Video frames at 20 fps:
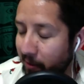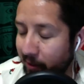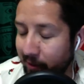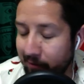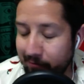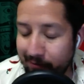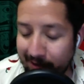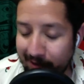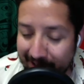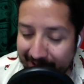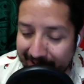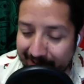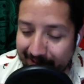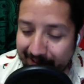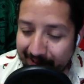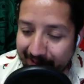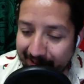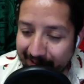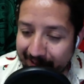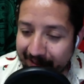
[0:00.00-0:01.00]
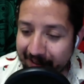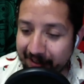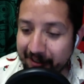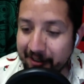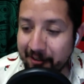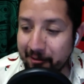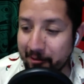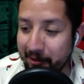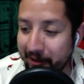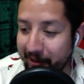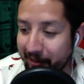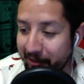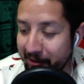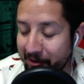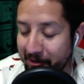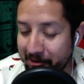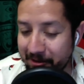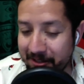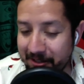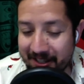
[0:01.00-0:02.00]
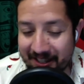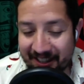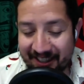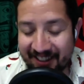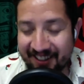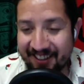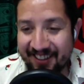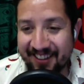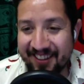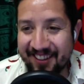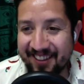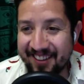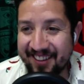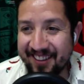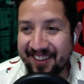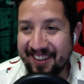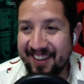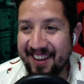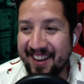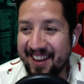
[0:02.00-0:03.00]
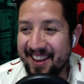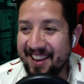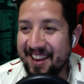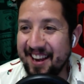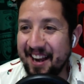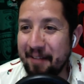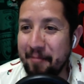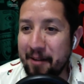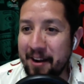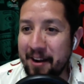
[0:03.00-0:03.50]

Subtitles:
like, what? You're going to really lose? Well, come